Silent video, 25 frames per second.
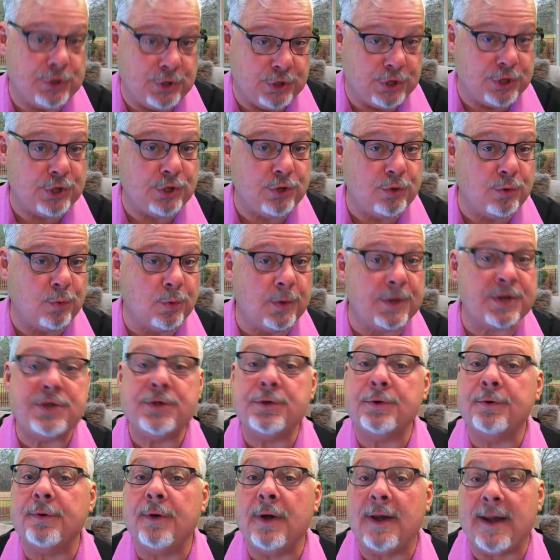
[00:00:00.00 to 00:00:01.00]
to you in
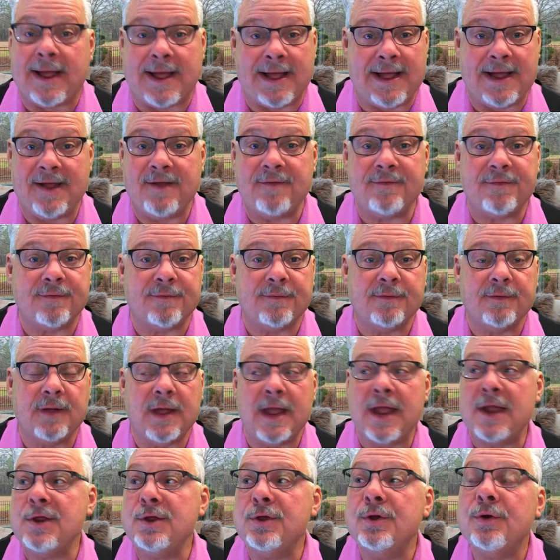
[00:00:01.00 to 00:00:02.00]
your life,
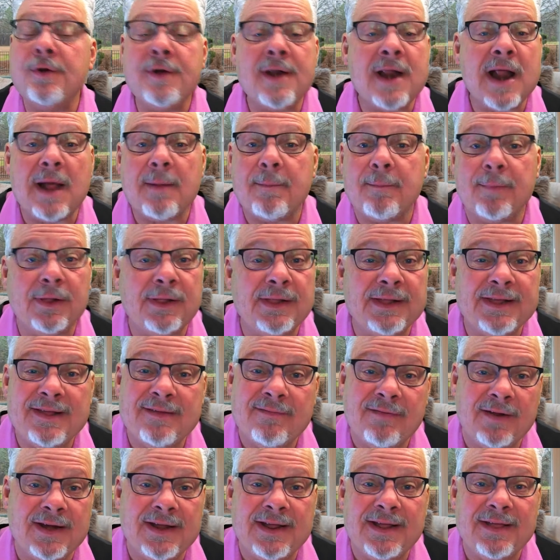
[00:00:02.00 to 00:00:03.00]
and you're not
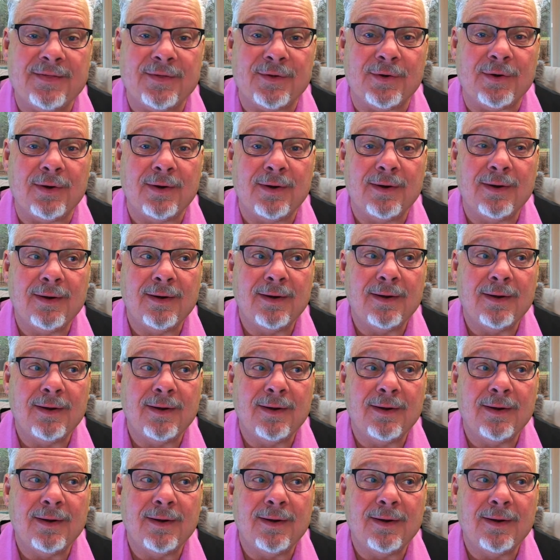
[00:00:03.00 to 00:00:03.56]
believing either?